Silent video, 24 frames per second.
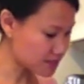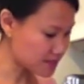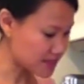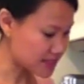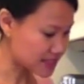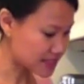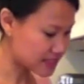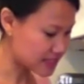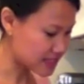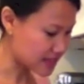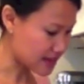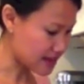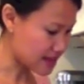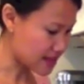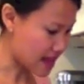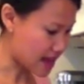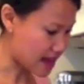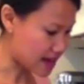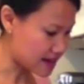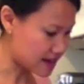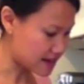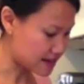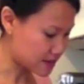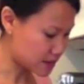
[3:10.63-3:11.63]
I'm going to stick
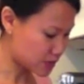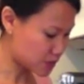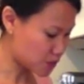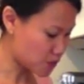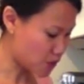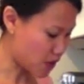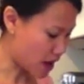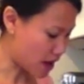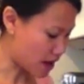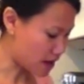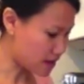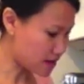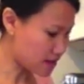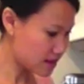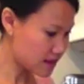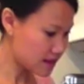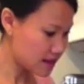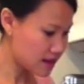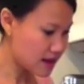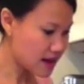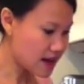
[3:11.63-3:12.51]
that in as well.